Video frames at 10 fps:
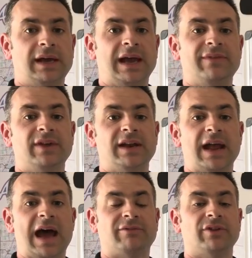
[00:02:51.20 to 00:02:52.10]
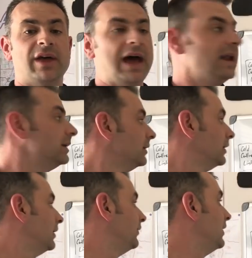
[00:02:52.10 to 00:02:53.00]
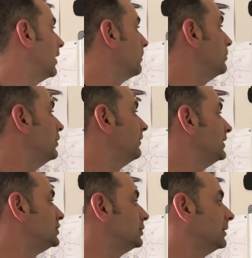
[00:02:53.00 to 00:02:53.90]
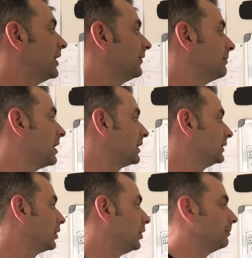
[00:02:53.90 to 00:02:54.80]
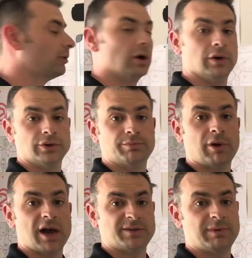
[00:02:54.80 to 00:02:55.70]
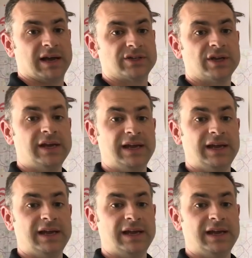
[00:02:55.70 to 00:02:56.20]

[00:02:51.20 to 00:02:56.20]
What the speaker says: and then after that they'll move into another bucket called prospects,